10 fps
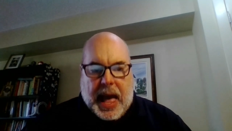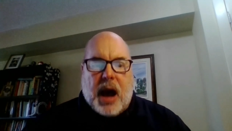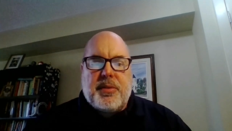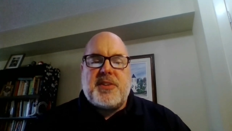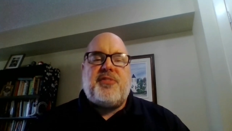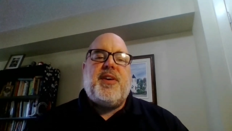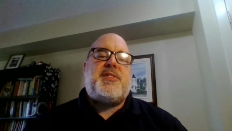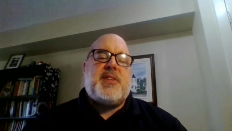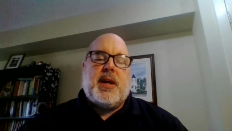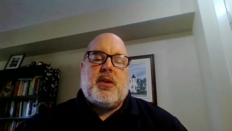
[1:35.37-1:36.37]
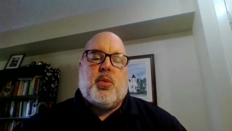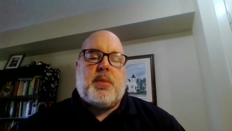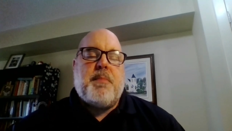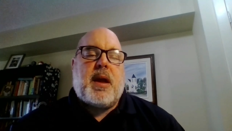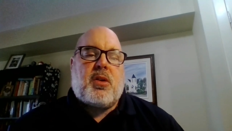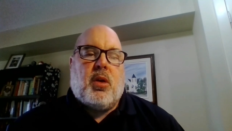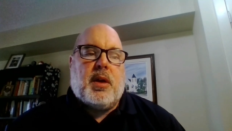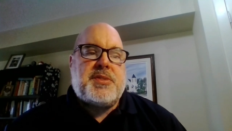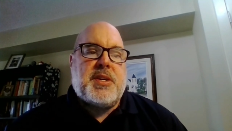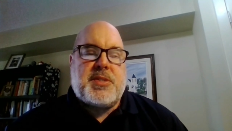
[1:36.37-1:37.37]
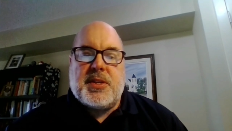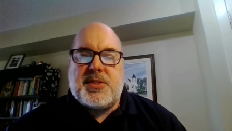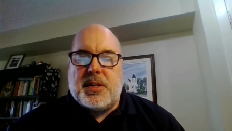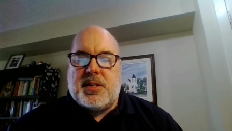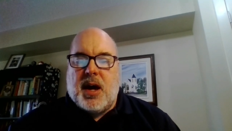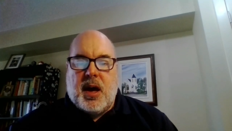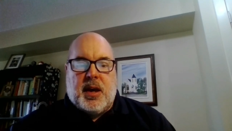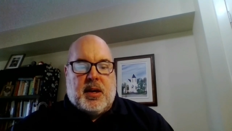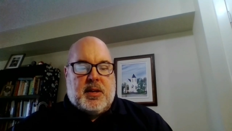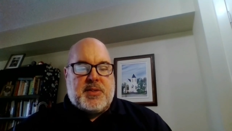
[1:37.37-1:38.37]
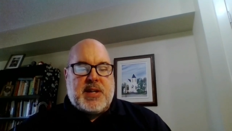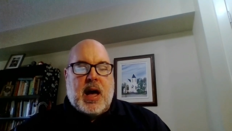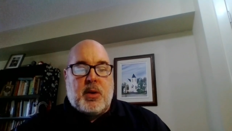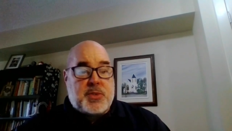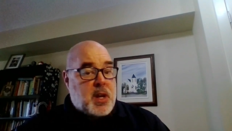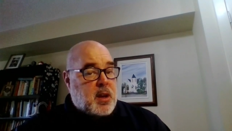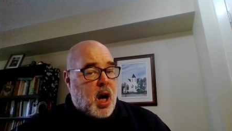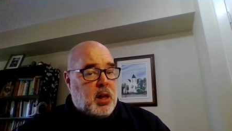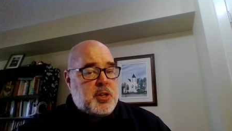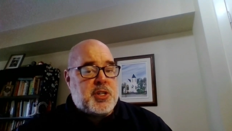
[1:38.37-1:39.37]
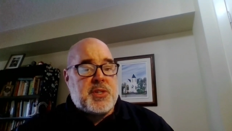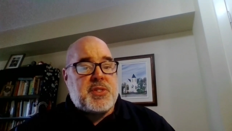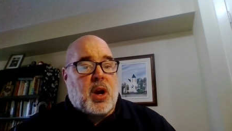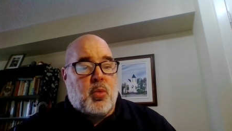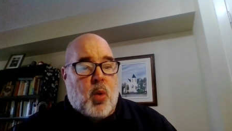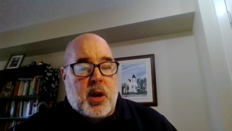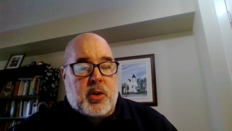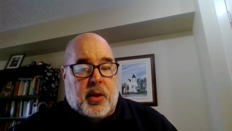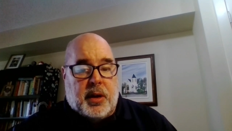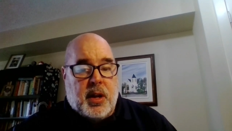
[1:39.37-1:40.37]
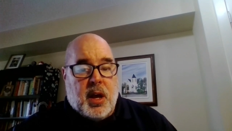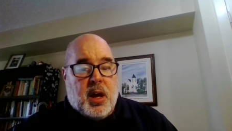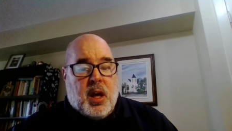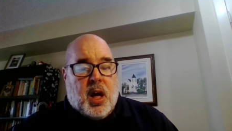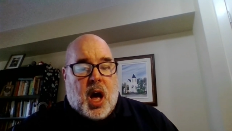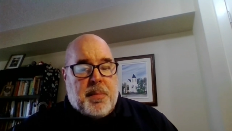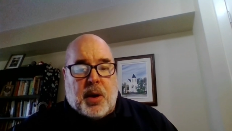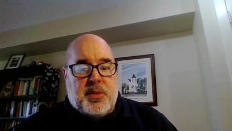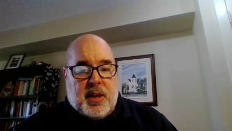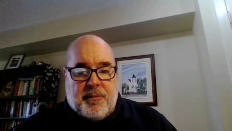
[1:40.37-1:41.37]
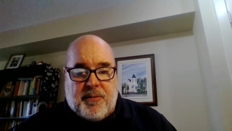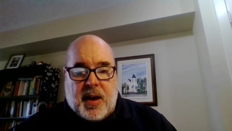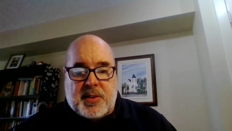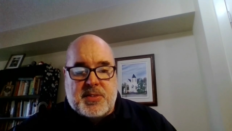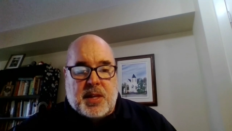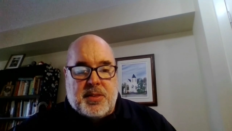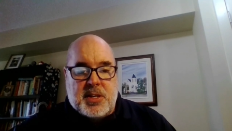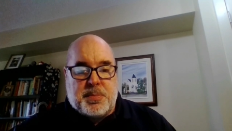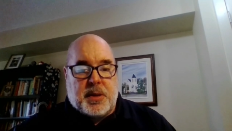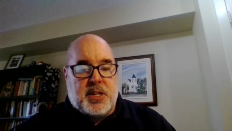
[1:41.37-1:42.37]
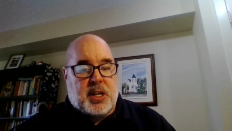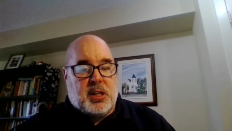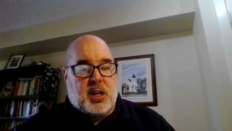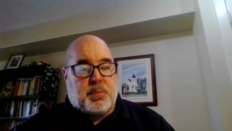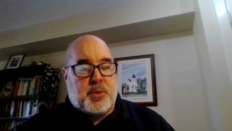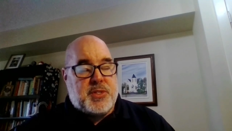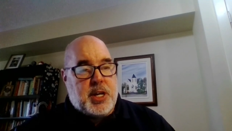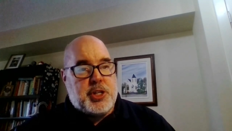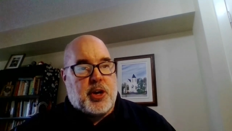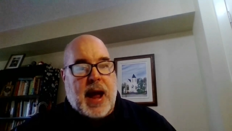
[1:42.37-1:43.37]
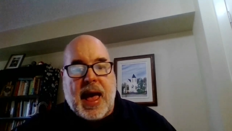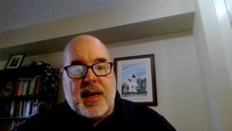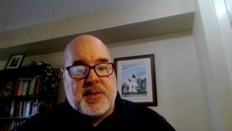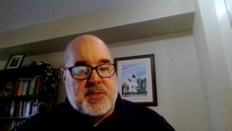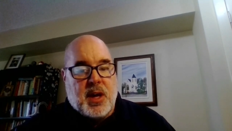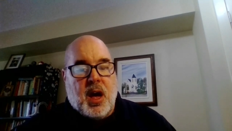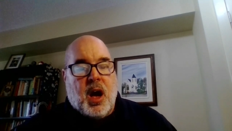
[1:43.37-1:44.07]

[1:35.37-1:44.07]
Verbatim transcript: How this fits in with medical assistance in dying is now psychologists are wondering about the effects that this particular procedure has